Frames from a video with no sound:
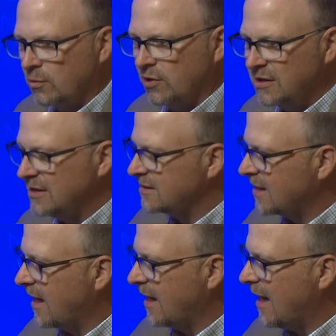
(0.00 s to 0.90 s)
we're in this
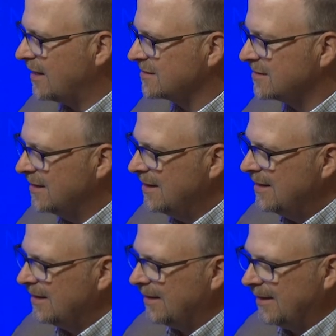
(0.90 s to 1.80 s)
chaos.
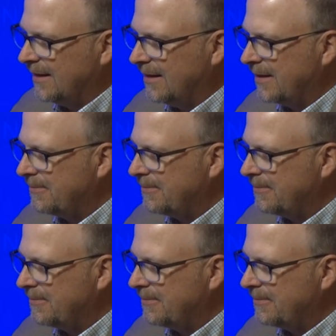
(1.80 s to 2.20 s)
I